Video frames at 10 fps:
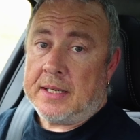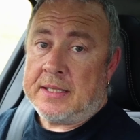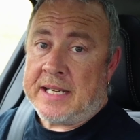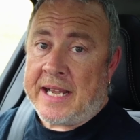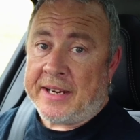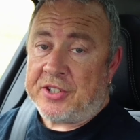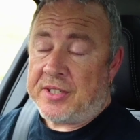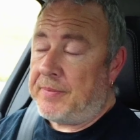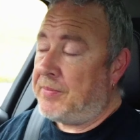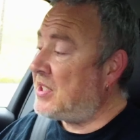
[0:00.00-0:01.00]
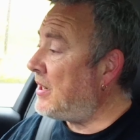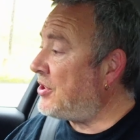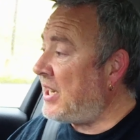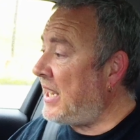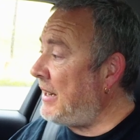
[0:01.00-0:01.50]
dash. It tells
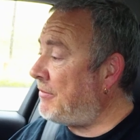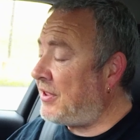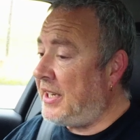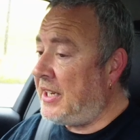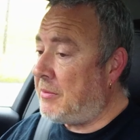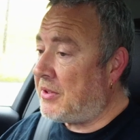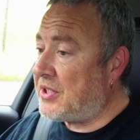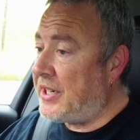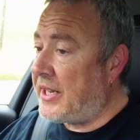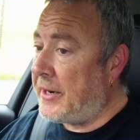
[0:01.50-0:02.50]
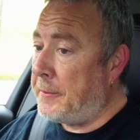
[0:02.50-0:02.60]
you everything you want to know.